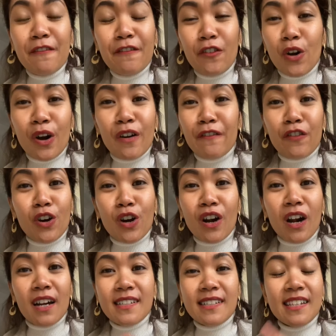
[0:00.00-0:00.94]
for for
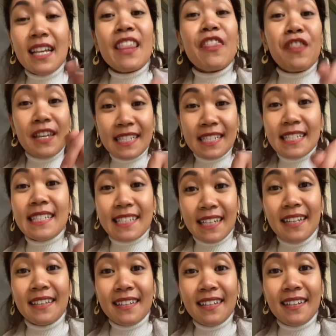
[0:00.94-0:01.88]
a see, this is
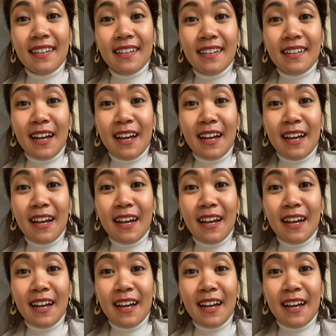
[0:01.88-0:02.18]
it.